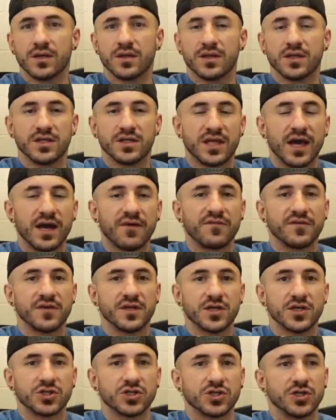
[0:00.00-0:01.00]
the
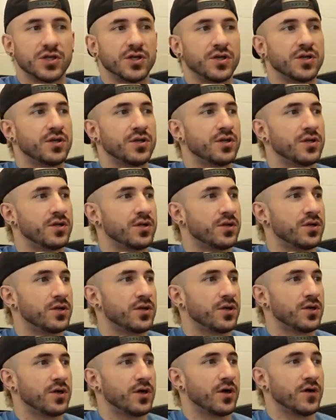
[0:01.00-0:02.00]
definition
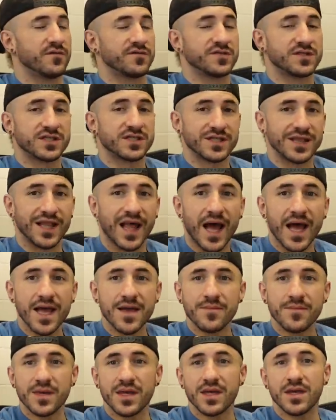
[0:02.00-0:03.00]
of
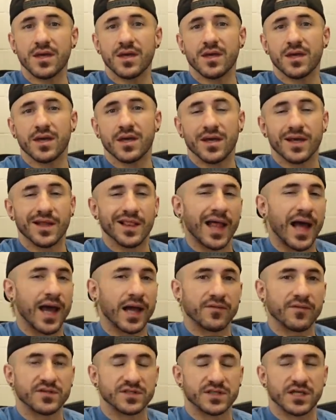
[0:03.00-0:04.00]
slimy and
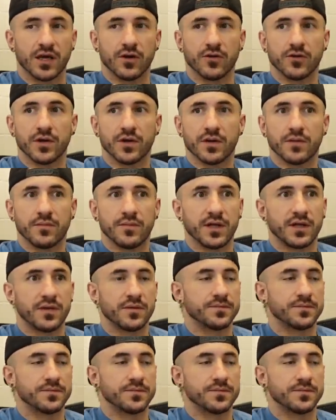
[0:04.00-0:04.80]
lack of integrity to me.